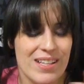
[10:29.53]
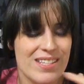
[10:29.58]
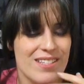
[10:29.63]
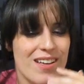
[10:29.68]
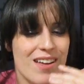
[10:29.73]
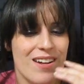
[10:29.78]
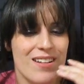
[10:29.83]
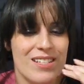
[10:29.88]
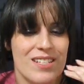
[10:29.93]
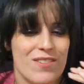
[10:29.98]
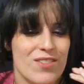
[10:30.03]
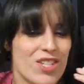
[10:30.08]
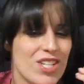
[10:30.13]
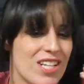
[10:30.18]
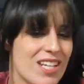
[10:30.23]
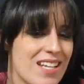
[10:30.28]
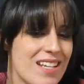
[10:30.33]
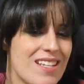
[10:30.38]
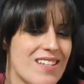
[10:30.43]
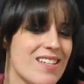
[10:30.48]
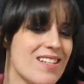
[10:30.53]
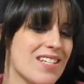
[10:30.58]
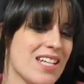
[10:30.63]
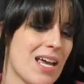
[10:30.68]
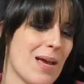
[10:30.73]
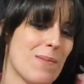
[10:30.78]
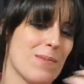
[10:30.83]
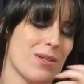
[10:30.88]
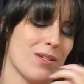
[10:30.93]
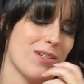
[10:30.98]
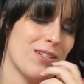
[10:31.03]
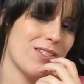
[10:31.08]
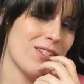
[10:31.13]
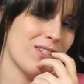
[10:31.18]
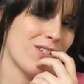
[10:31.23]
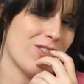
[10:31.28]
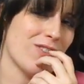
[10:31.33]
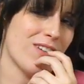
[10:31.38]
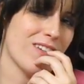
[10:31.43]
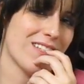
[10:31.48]
it's not as if she is a damsel in
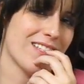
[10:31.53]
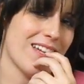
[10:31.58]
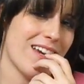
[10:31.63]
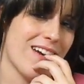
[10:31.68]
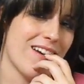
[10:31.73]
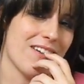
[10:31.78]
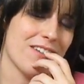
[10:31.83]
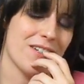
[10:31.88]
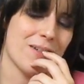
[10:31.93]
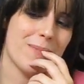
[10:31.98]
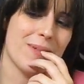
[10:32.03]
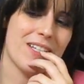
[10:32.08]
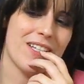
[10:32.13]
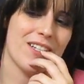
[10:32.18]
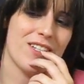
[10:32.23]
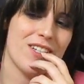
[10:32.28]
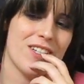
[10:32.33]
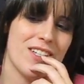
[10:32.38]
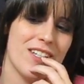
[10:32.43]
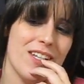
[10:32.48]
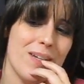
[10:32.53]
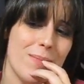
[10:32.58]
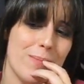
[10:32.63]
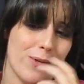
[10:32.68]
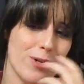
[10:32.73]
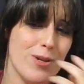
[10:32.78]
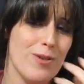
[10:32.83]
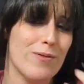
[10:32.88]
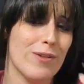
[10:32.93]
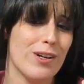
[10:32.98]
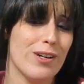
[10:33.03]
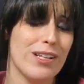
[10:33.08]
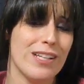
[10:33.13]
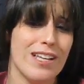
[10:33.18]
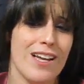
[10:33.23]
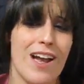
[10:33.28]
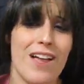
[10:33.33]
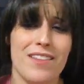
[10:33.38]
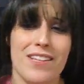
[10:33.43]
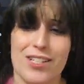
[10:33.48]
distress character, because she did prove
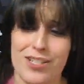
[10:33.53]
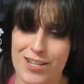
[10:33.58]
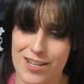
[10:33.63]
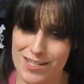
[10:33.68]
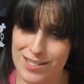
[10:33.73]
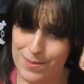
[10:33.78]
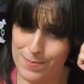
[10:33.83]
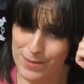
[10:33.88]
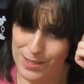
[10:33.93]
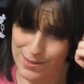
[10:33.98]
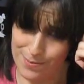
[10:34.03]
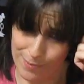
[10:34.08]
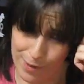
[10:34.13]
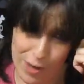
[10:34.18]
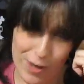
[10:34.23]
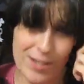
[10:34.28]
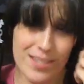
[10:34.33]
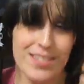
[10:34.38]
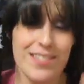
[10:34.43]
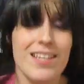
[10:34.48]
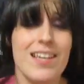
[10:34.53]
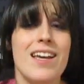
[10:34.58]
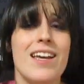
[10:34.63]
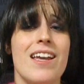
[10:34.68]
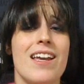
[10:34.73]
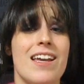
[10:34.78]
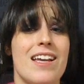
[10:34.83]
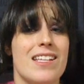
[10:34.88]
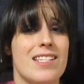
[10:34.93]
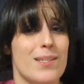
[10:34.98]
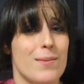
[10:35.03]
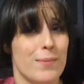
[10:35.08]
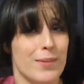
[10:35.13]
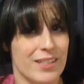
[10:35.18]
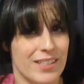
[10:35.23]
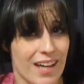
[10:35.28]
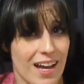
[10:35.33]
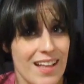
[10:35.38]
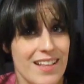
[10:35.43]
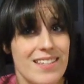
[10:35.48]
early on that she has some smarts and some
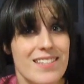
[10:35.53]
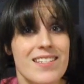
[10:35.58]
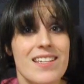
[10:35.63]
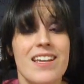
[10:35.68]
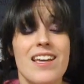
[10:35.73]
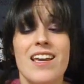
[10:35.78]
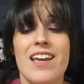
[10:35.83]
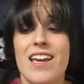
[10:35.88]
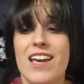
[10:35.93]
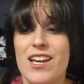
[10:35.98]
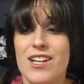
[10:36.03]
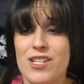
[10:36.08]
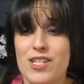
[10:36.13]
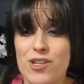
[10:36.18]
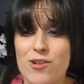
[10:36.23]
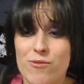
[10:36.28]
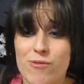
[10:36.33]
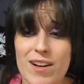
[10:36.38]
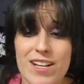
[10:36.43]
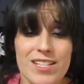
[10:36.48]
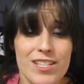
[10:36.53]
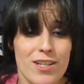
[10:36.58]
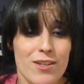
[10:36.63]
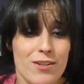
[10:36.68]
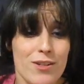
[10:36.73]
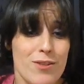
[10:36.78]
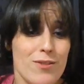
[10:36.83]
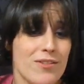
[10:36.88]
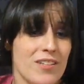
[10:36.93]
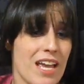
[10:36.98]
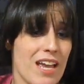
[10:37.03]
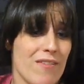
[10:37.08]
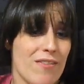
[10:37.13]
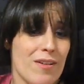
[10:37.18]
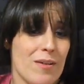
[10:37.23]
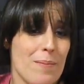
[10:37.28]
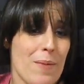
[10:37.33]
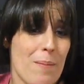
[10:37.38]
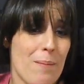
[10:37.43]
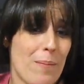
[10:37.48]
guts, and she rescued Yusuke
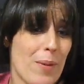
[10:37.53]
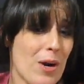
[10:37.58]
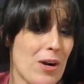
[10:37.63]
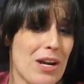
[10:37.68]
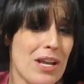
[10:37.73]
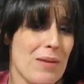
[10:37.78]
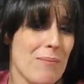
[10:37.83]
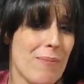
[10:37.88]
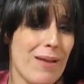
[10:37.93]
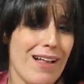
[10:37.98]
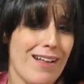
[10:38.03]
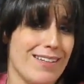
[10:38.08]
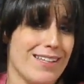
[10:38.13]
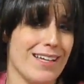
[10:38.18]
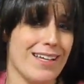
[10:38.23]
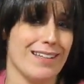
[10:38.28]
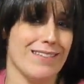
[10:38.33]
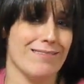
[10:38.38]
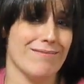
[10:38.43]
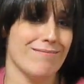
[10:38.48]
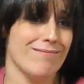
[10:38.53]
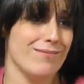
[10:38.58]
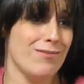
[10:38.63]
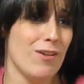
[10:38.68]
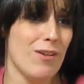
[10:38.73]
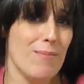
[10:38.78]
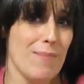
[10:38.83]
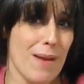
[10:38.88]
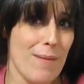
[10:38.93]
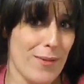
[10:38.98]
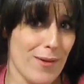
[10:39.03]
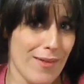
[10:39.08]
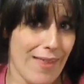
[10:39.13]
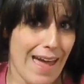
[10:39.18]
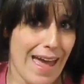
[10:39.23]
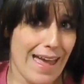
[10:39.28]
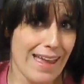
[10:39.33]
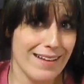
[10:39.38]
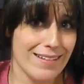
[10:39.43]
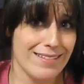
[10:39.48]
from a burning building! Remember
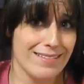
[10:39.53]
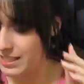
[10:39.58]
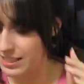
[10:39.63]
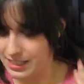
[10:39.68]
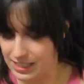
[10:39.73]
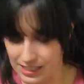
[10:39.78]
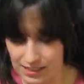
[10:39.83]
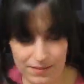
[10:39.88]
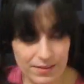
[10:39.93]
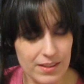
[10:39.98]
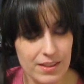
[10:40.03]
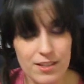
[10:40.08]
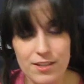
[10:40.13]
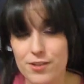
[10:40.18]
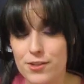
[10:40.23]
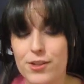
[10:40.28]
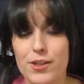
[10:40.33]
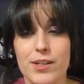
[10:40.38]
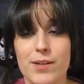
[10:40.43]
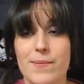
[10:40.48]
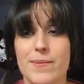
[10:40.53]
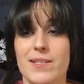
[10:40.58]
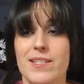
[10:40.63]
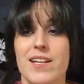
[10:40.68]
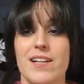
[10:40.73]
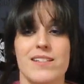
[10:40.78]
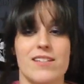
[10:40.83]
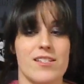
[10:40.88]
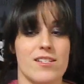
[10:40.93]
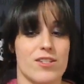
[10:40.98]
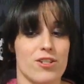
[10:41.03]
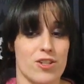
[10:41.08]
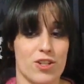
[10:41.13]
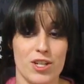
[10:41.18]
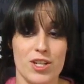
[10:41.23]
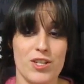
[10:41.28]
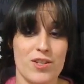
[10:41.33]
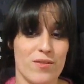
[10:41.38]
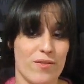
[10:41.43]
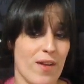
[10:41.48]
that? Given the circumstances,
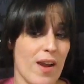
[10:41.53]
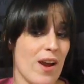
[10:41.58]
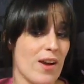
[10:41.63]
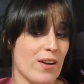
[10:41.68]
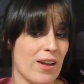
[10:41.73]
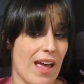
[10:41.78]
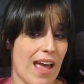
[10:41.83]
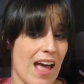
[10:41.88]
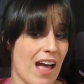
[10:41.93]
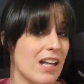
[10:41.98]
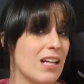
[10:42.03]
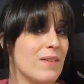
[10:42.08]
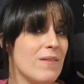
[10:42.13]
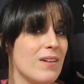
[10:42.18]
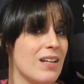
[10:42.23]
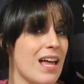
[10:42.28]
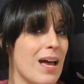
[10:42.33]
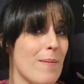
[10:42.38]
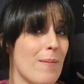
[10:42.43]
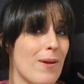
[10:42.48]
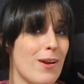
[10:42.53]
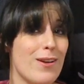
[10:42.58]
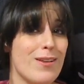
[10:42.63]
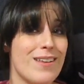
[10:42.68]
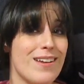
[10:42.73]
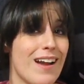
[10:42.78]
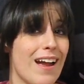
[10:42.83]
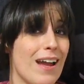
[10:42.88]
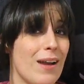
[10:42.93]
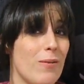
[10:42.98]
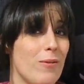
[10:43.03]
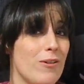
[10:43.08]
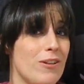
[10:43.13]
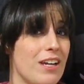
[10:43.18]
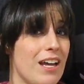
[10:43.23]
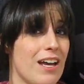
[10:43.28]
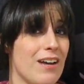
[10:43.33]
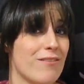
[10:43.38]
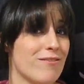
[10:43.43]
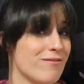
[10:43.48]
she's fared a hell of a lot better than I would
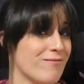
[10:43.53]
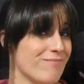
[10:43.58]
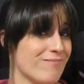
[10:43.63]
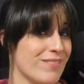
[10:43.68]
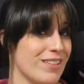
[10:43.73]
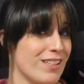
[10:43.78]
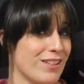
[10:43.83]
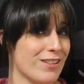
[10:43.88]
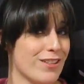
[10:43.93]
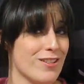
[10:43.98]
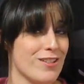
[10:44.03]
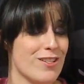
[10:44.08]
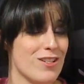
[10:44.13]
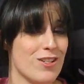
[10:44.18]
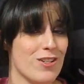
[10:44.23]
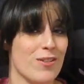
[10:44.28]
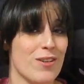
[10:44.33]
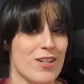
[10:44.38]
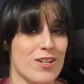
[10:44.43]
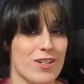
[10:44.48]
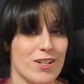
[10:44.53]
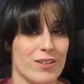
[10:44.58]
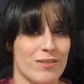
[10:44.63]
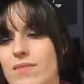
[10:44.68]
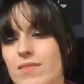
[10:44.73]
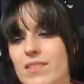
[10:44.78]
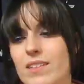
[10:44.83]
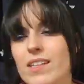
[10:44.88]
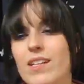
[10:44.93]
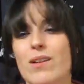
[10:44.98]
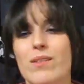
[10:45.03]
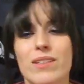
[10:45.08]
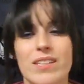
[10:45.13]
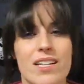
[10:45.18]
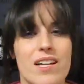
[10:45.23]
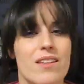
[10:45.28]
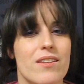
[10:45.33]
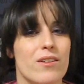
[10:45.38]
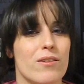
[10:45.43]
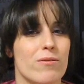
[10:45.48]
have in her situation. The
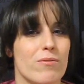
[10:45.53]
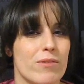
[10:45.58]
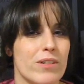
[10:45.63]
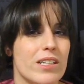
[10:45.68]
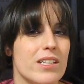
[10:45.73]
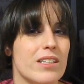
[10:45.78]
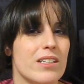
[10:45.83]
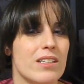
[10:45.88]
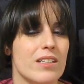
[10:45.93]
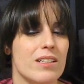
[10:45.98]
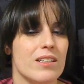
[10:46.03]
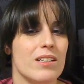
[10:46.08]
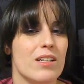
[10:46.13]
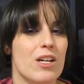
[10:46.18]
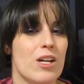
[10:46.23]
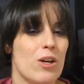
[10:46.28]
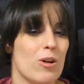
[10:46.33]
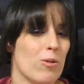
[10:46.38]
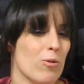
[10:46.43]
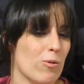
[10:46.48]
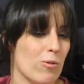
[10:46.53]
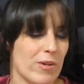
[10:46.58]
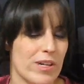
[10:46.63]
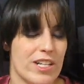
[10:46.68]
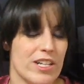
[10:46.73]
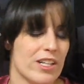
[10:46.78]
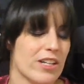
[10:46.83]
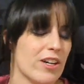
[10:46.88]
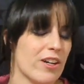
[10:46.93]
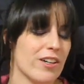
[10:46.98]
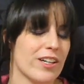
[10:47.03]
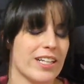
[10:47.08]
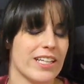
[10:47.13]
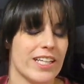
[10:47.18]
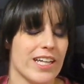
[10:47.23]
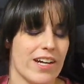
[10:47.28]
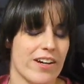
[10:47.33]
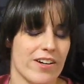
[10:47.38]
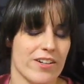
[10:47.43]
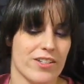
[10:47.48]
only other real reoccurring
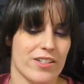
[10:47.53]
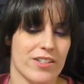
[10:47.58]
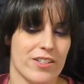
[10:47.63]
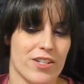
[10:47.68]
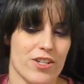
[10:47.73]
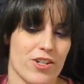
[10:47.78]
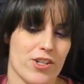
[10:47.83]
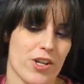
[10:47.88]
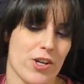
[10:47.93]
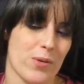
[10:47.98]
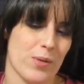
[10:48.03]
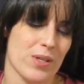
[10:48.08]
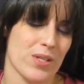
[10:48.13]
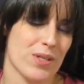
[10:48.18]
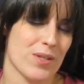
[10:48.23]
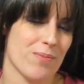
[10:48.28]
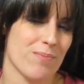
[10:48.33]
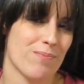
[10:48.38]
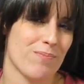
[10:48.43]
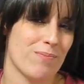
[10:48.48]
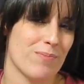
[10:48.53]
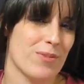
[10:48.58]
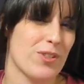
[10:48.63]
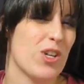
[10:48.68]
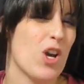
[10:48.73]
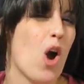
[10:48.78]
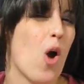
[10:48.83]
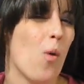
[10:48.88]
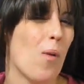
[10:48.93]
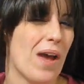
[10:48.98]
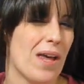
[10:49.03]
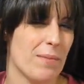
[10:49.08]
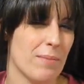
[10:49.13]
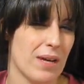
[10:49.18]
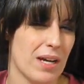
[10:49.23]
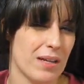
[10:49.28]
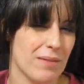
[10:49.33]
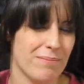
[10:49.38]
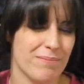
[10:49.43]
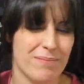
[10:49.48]
character in the show is
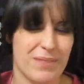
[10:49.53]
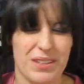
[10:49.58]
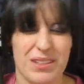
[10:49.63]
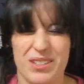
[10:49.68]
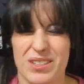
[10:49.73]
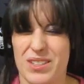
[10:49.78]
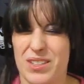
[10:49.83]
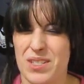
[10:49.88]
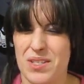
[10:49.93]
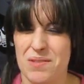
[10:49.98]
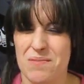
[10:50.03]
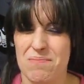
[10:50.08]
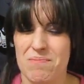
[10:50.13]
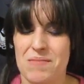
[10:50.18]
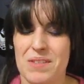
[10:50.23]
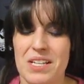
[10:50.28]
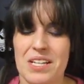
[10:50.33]
Koenma, but there's